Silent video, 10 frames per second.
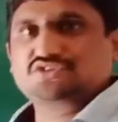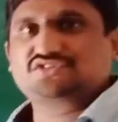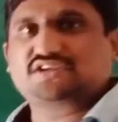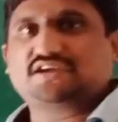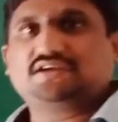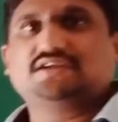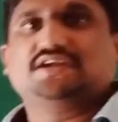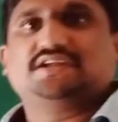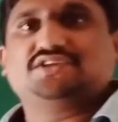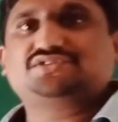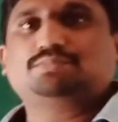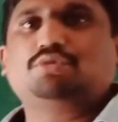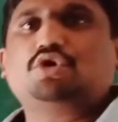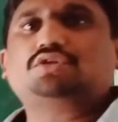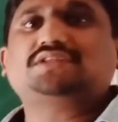side is
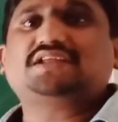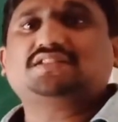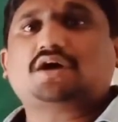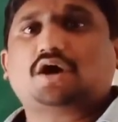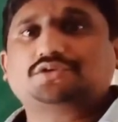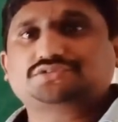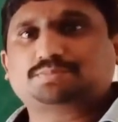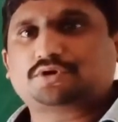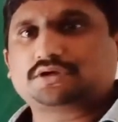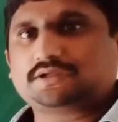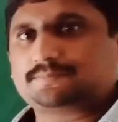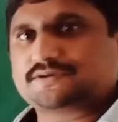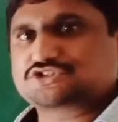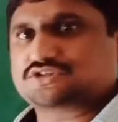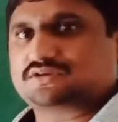more than the osmotic
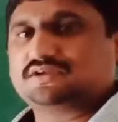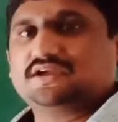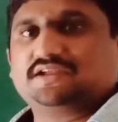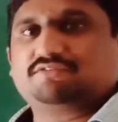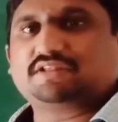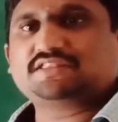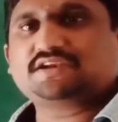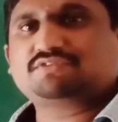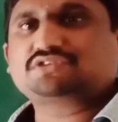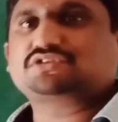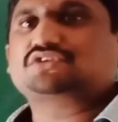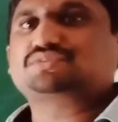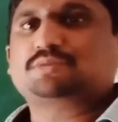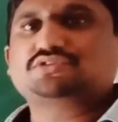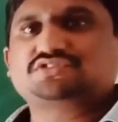pressure, when the reverse
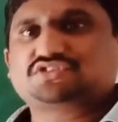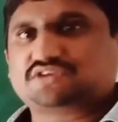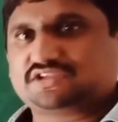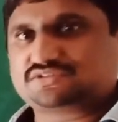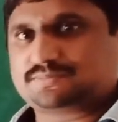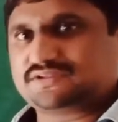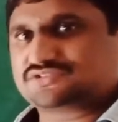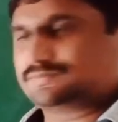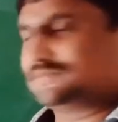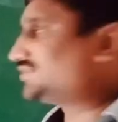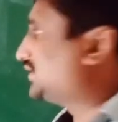osmosis takes place means